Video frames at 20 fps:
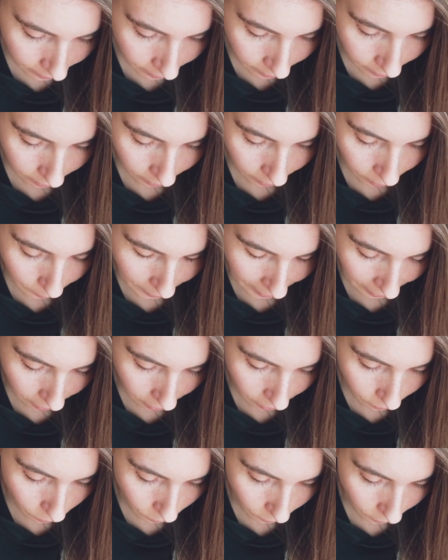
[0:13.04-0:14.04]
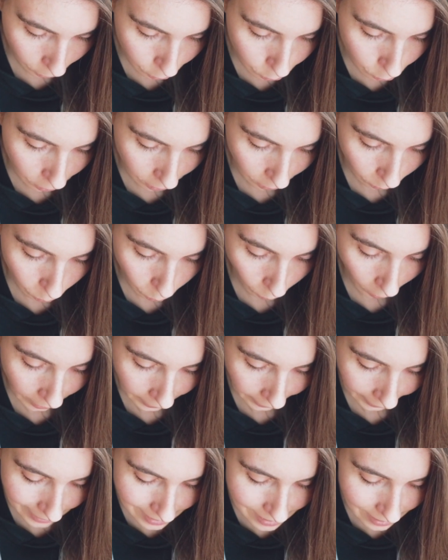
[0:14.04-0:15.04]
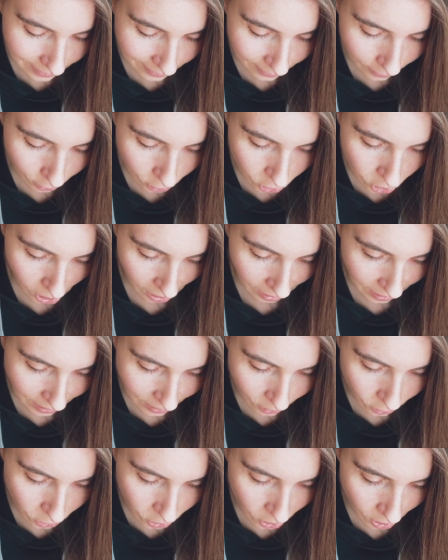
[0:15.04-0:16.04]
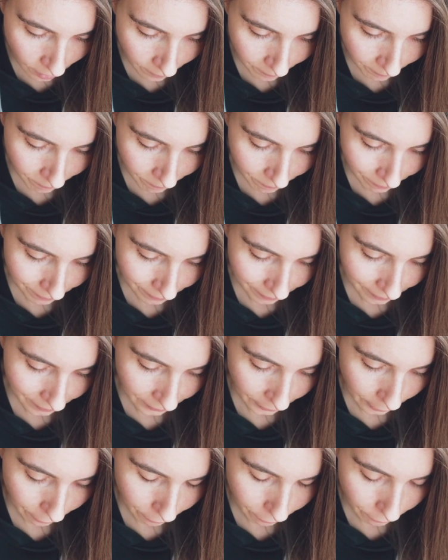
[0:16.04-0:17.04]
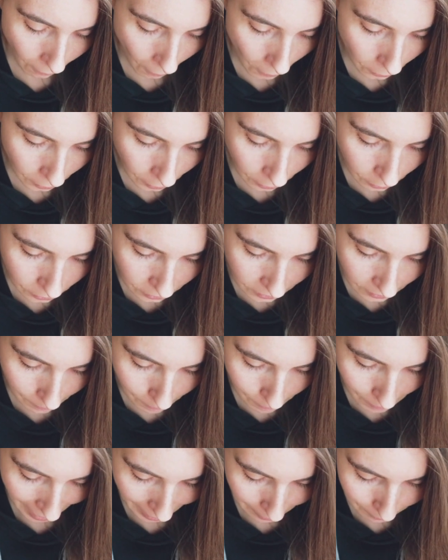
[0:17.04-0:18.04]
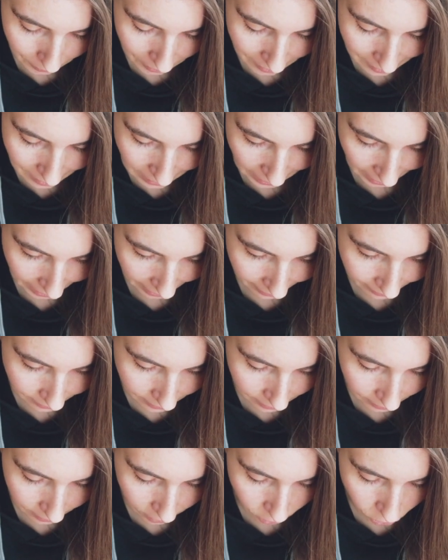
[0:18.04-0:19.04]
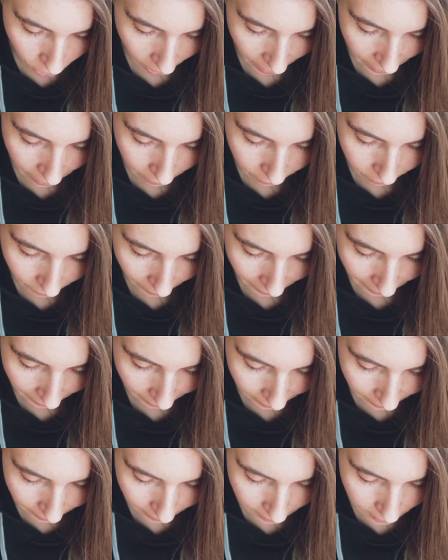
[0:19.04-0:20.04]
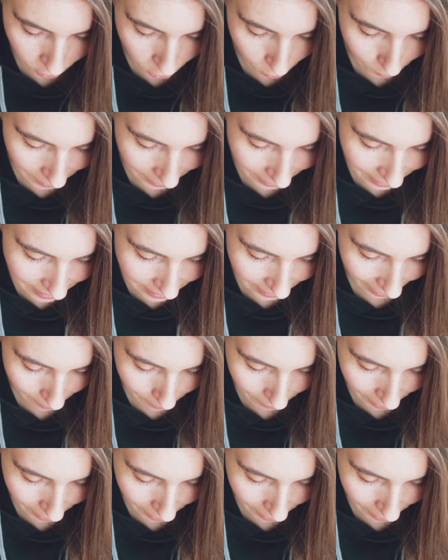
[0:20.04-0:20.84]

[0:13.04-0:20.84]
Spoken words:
Oh my god, Google, why did you change the photos, the maps and the drive icons to be the same